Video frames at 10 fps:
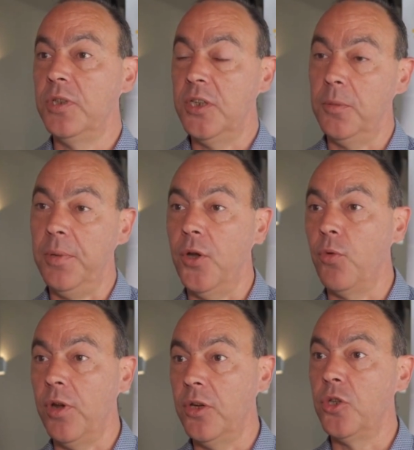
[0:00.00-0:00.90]

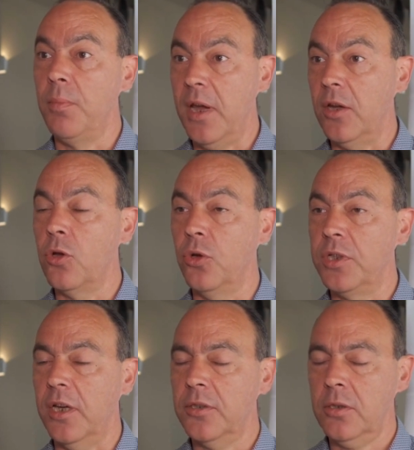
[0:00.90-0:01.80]
disciplinary and domain
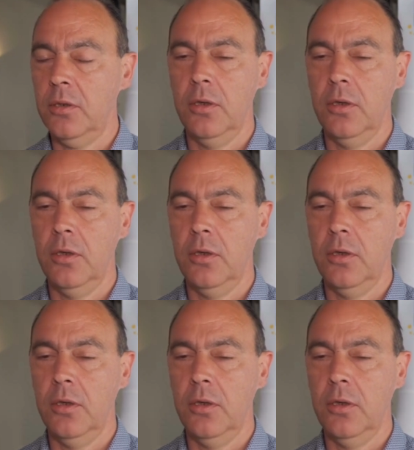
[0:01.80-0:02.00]
context.